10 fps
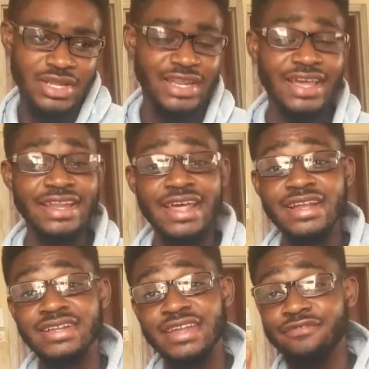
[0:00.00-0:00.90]
learn
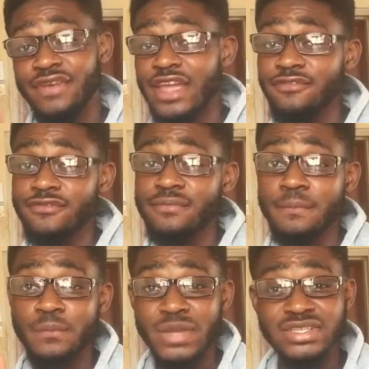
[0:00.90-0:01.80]
the 5
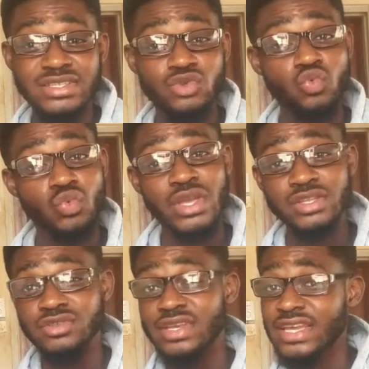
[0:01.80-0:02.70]
basic
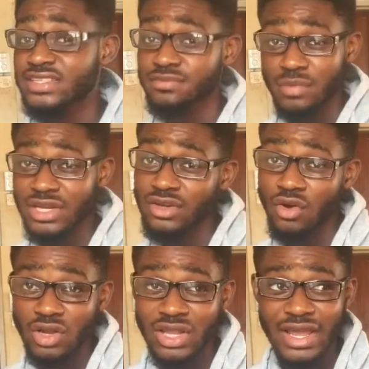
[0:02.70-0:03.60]
way to get money
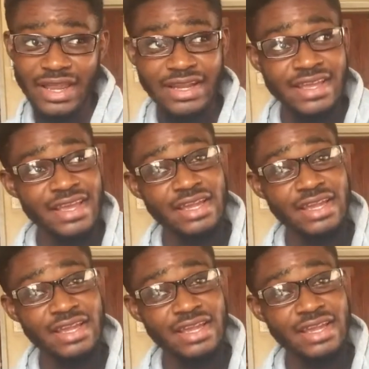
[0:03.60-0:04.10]
online,